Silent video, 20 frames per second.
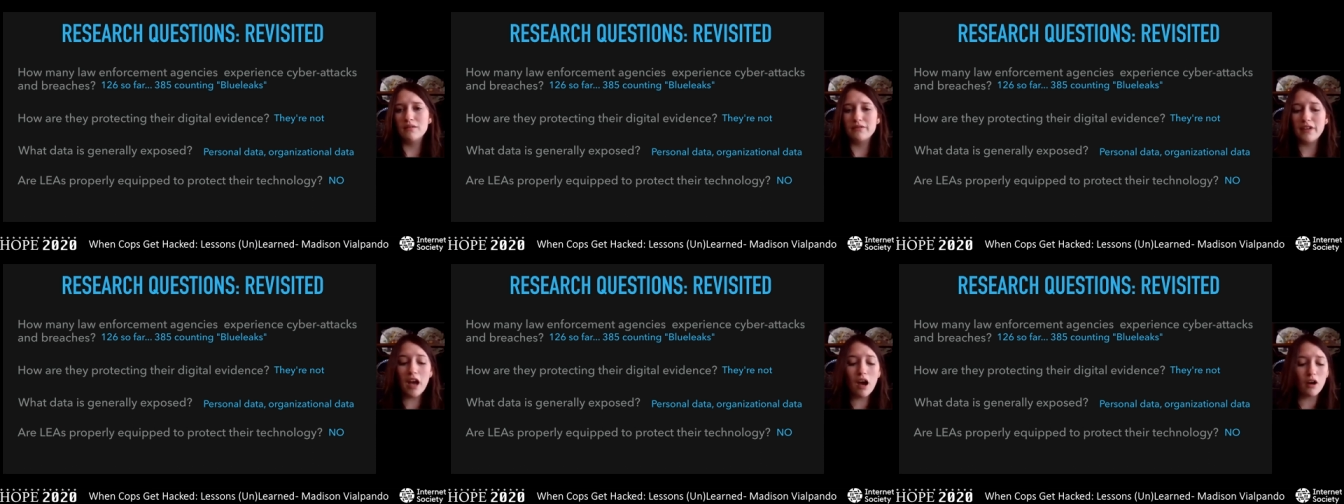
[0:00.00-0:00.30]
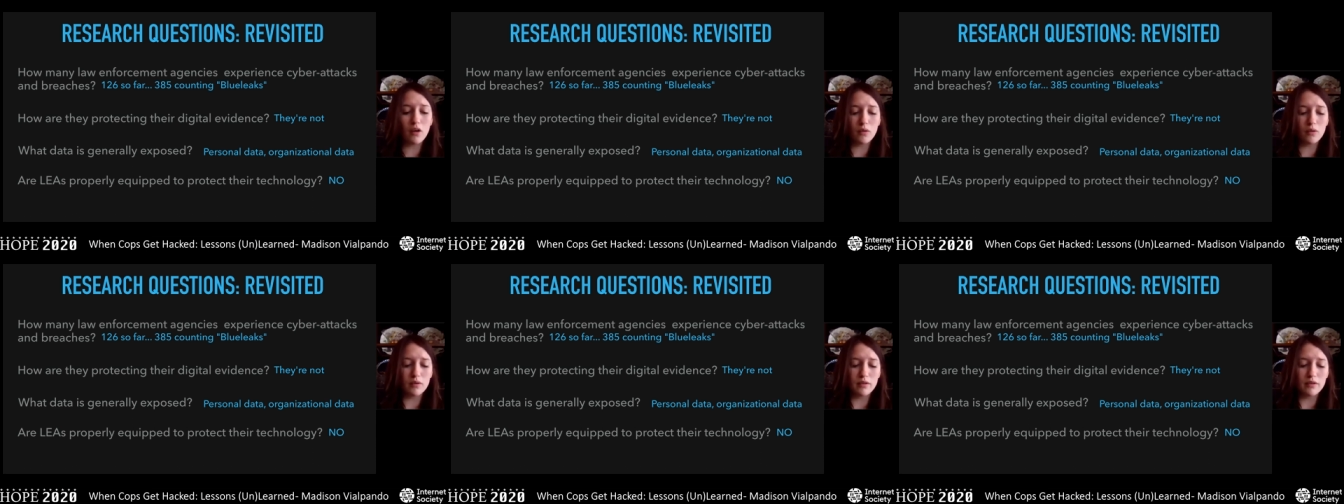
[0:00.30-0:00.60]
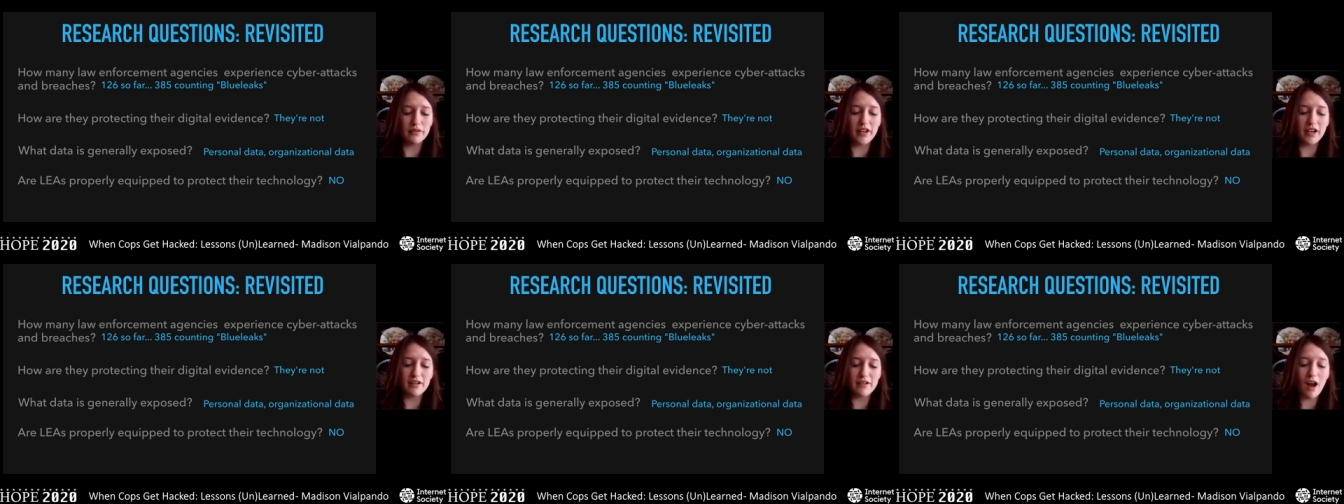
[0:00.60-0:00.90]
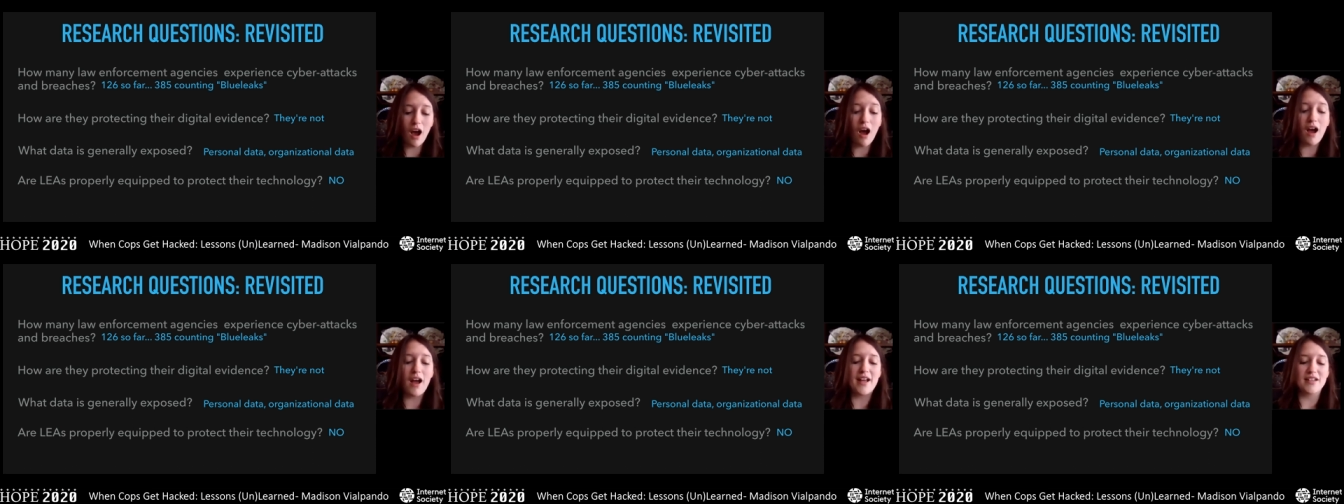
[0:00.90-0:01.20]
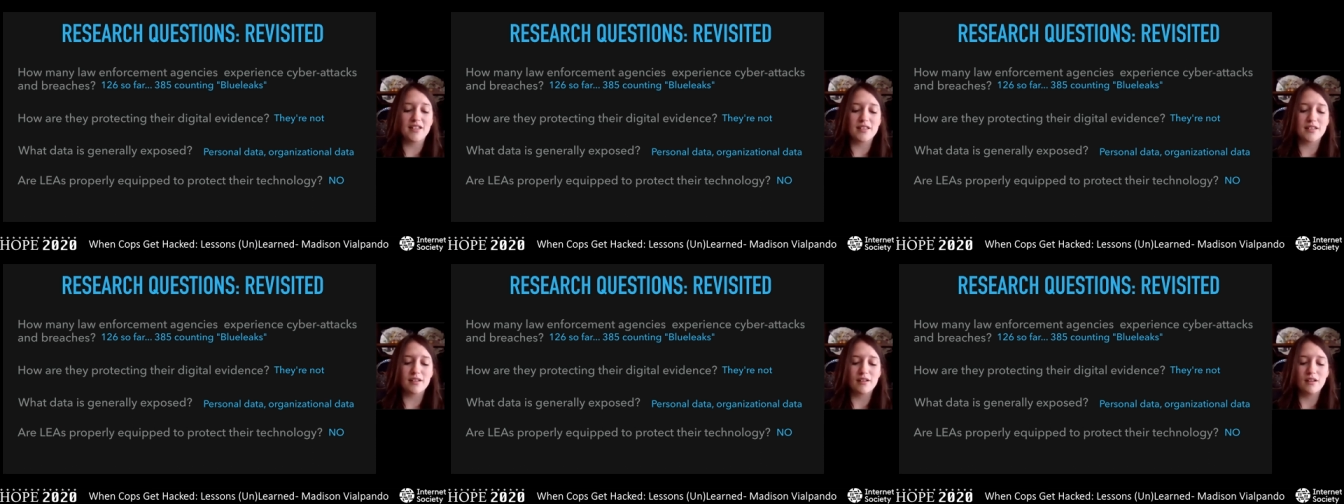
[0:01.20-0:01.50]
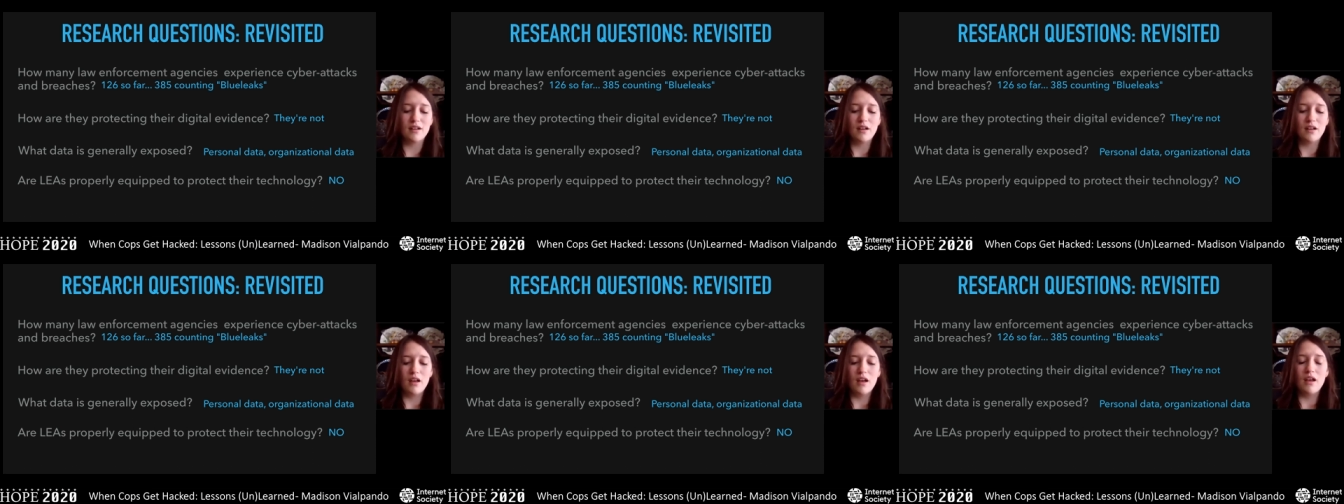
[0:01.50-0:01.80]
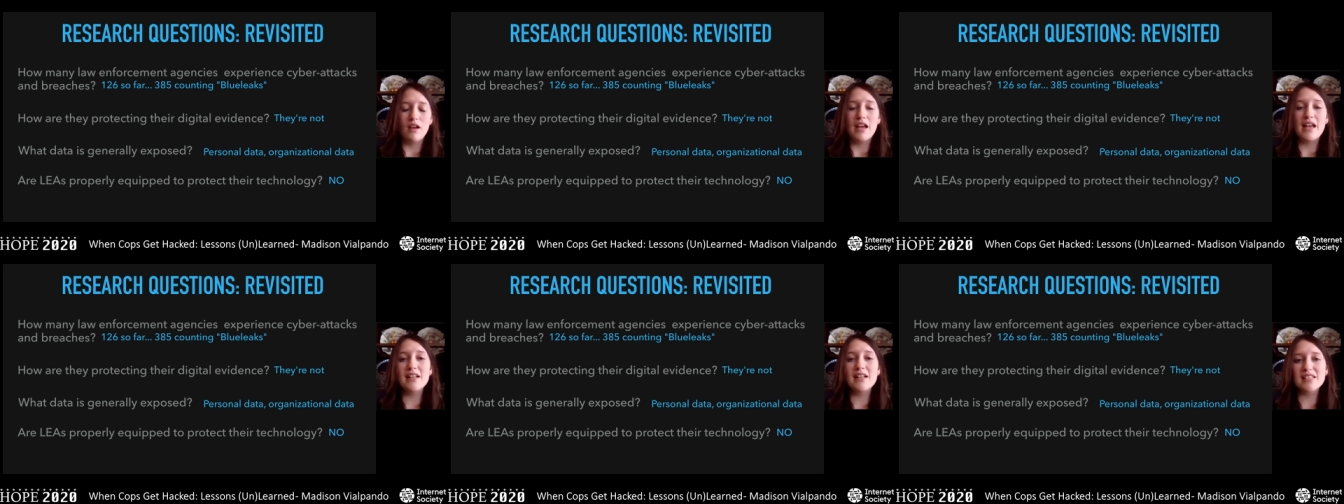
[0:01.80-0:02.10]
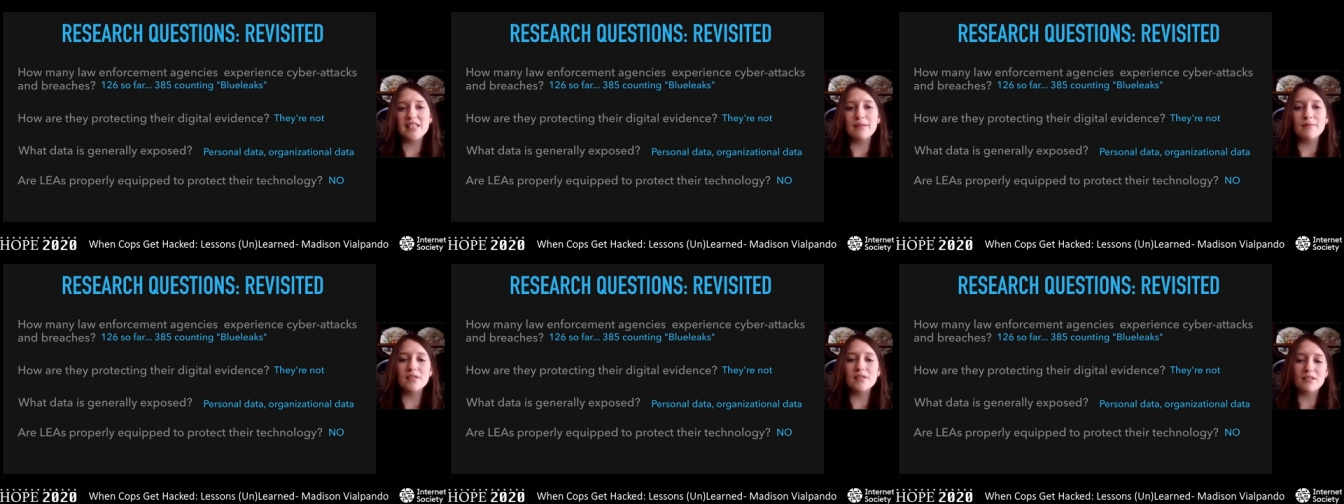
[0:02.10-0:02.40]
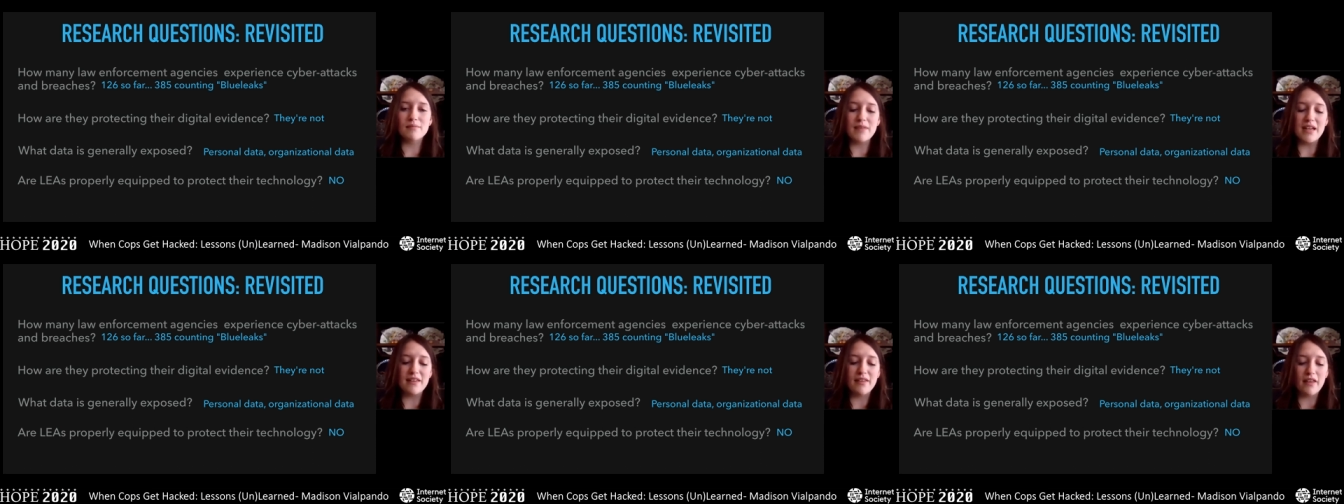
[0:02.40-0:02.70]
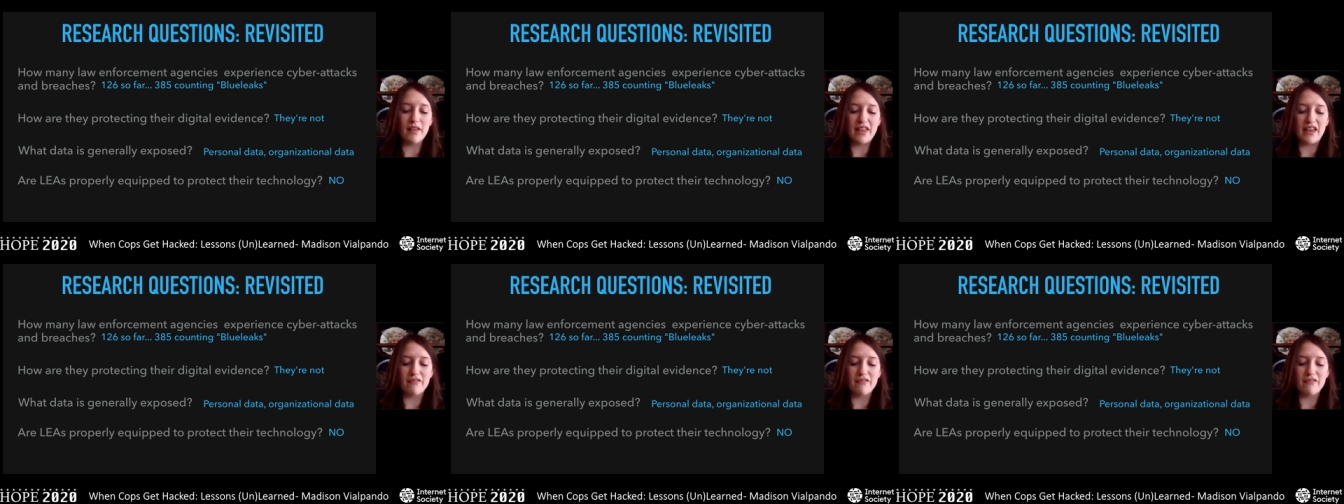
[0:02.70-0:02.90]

No, they're not. It seems to me that